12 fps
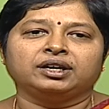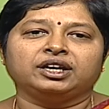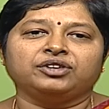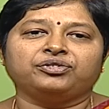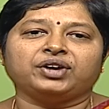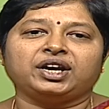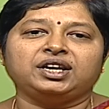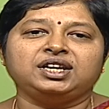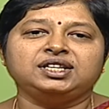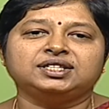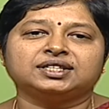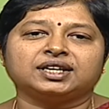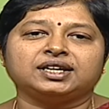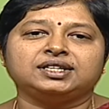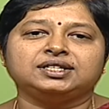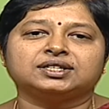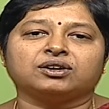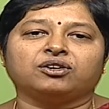If any
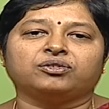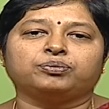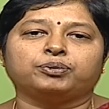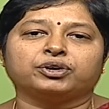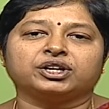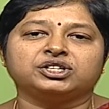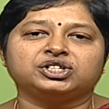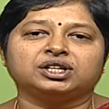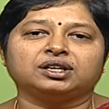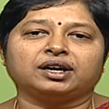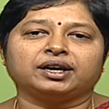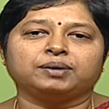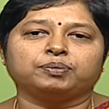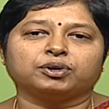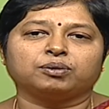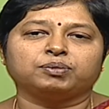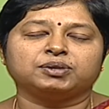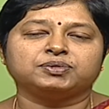signs of potential eye
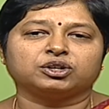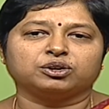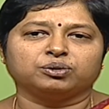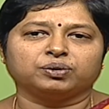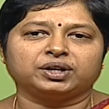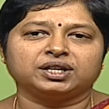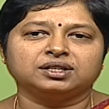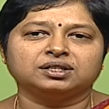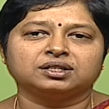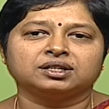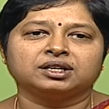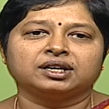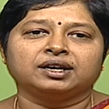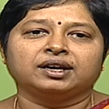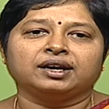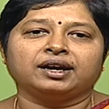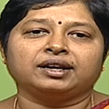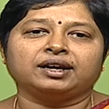problems are noticed,
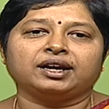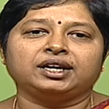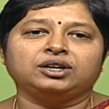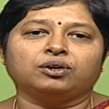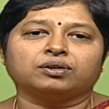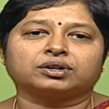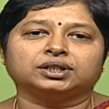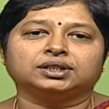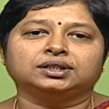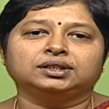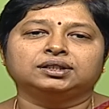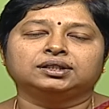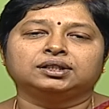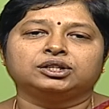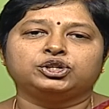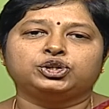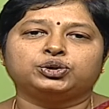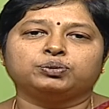an eye doctor
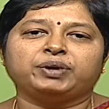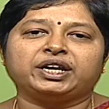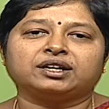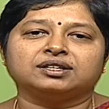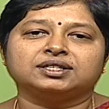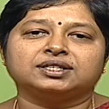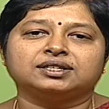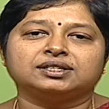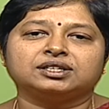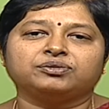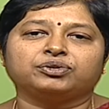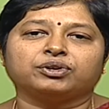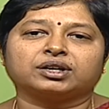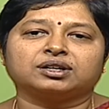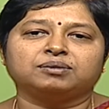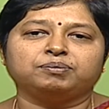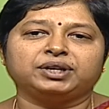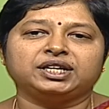should be consulted for a
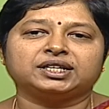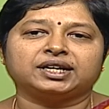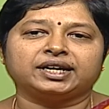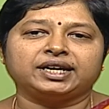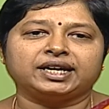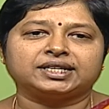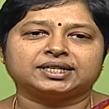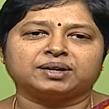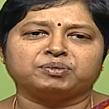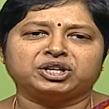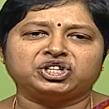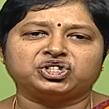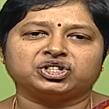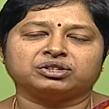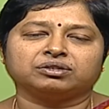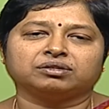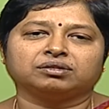complete eye examination.